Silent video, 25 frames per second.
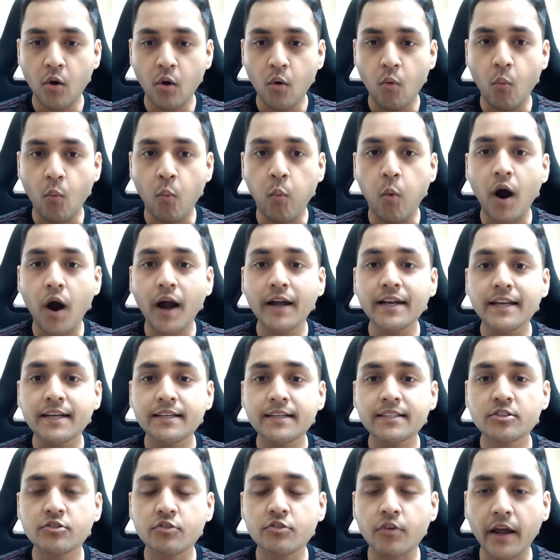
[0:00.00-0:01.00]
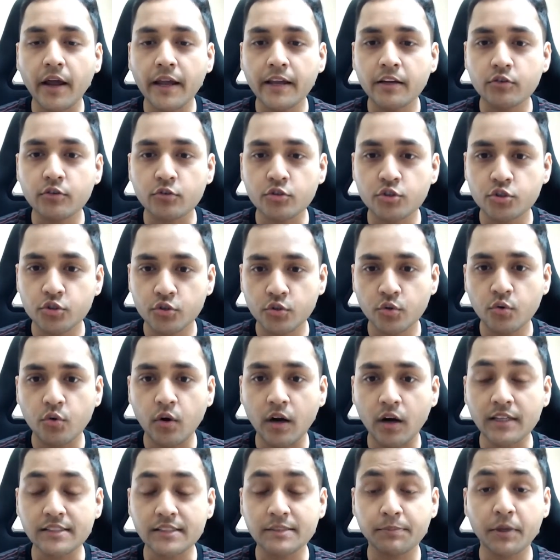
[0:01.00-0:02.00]
what it's trying to show
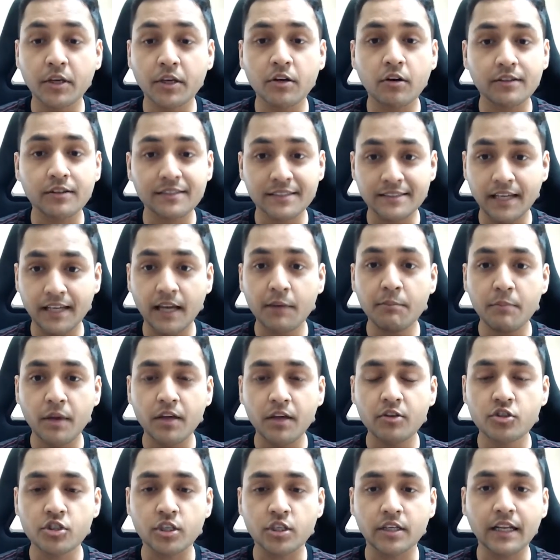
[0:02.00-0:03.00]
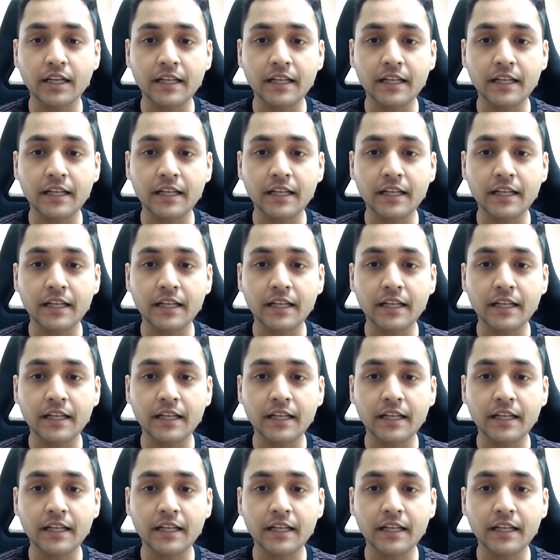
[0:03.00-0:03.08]
us, because as I mentioned,